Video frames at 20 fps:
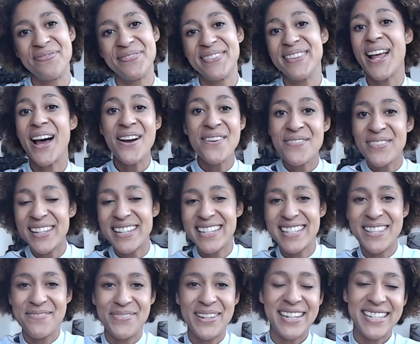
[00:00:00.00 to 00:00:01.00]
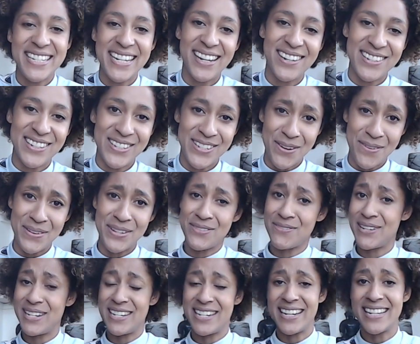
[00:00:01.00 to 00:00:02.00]
love into the meditation, so it's
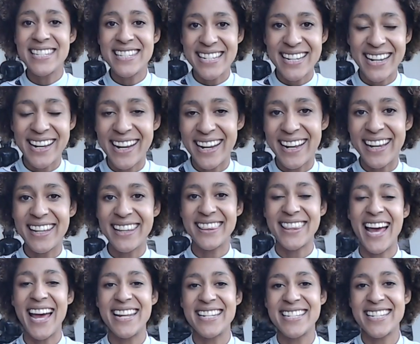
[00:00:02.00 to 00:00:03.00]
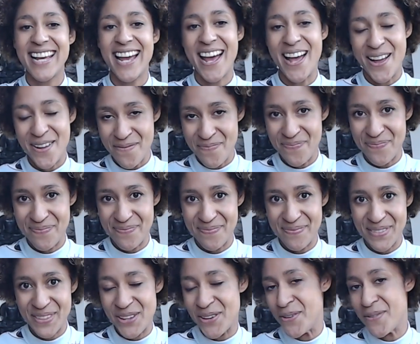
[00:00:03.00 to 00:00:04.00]
really nice to hear that
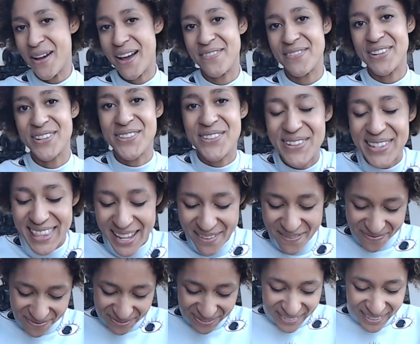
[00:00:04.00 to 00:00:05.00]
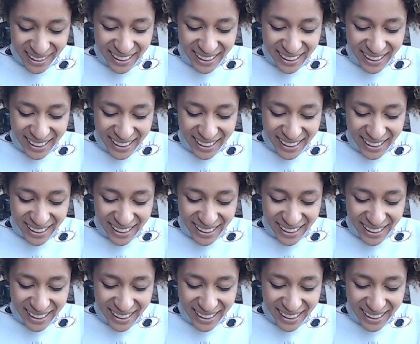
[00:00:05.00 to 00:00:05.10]
you have enjoyed them.